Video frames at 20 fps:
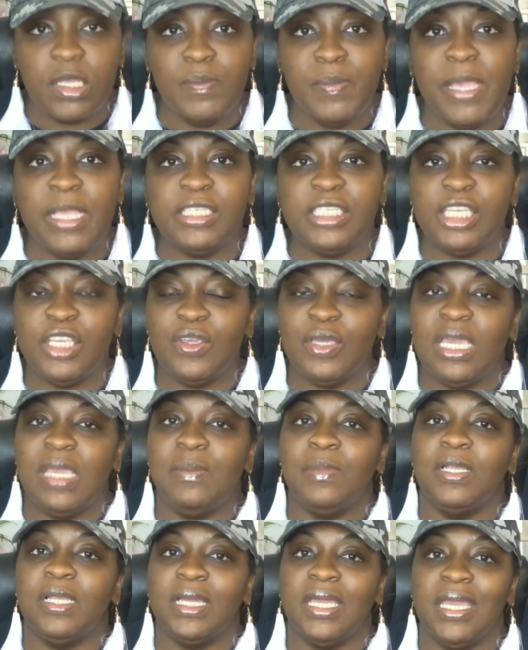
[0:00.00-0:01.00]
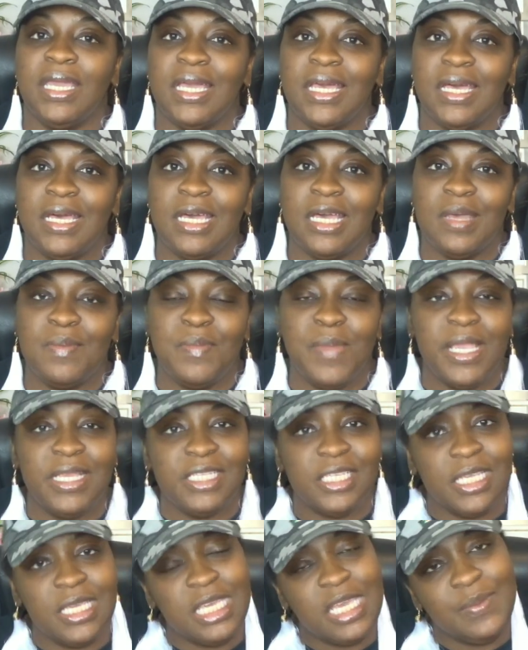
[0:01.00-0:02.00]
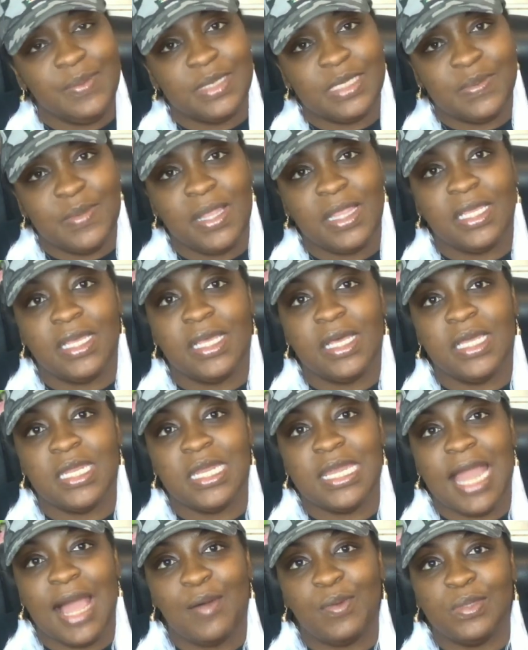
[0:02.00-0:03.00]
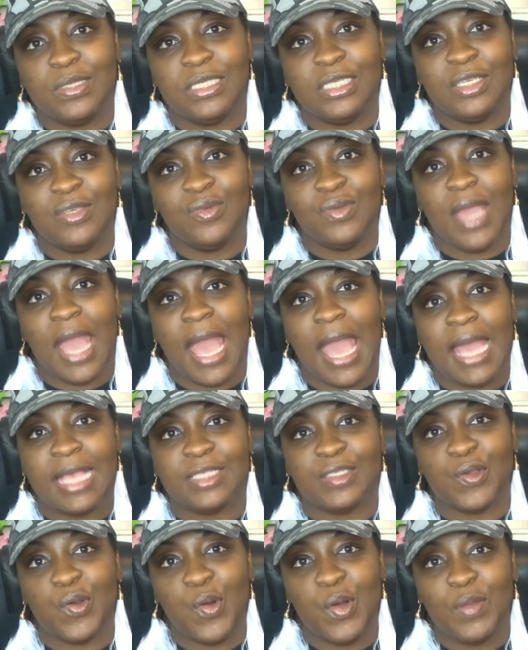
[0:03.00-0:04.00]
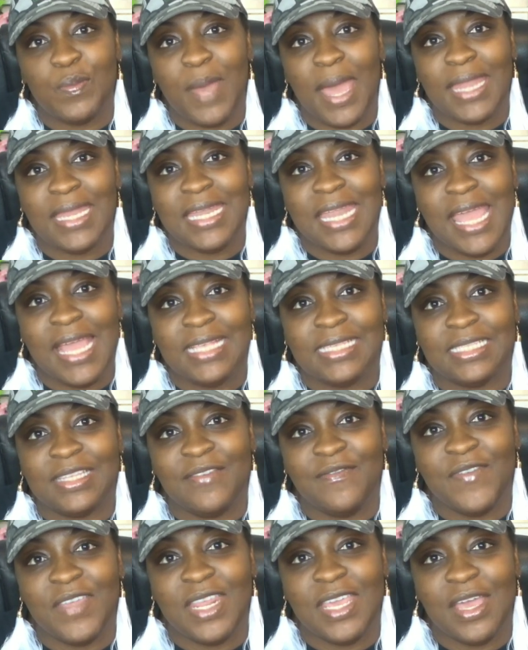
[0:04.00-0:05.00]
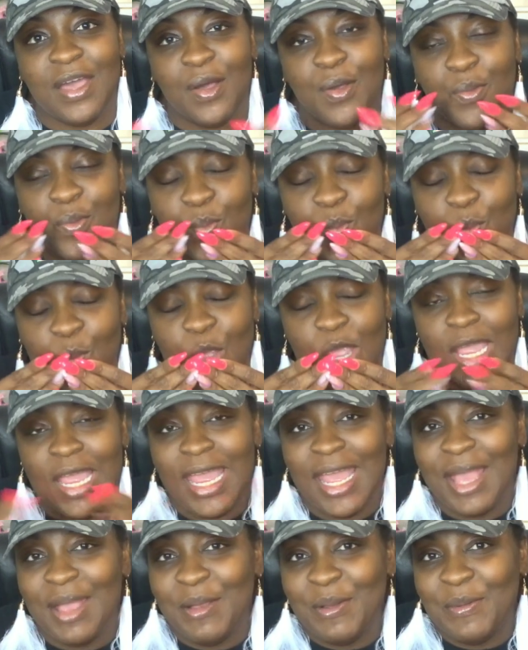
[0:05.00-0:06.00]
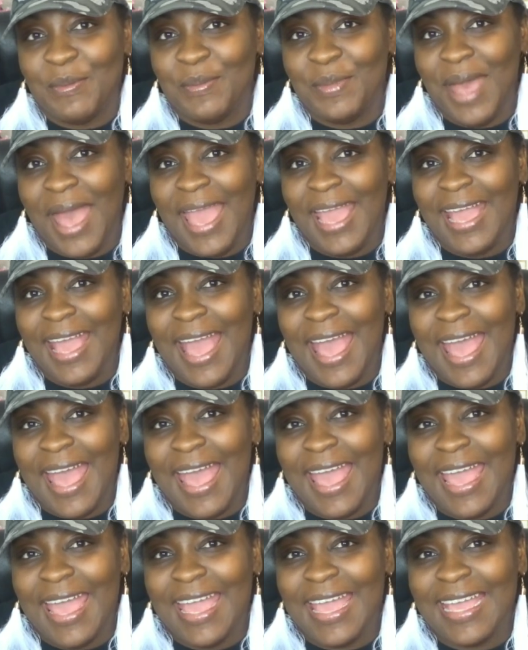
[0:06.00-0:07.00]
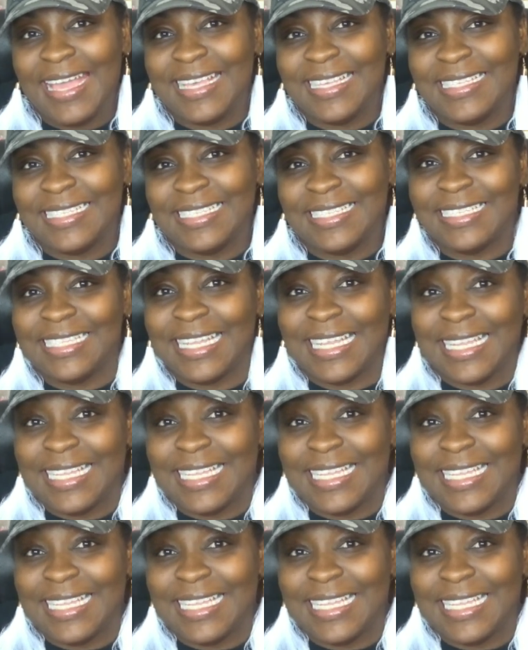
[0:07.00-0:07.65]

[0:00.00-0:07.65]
Make sure you keep looking good. Make sure you keep smelling good. And I will see you guys on my next video. Bye, guys.